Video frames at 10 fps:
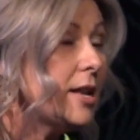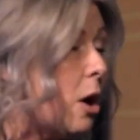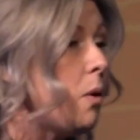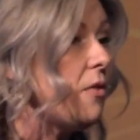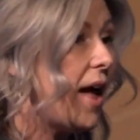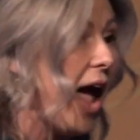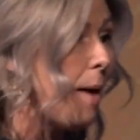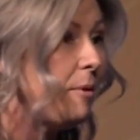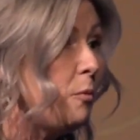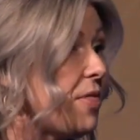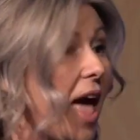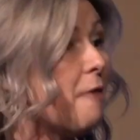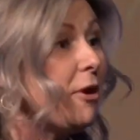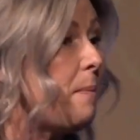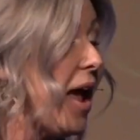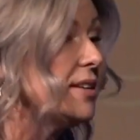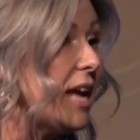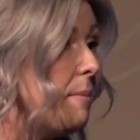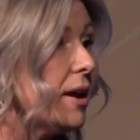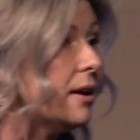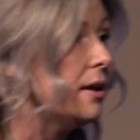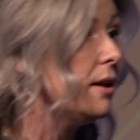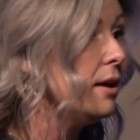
Now, will that happen with every pandemic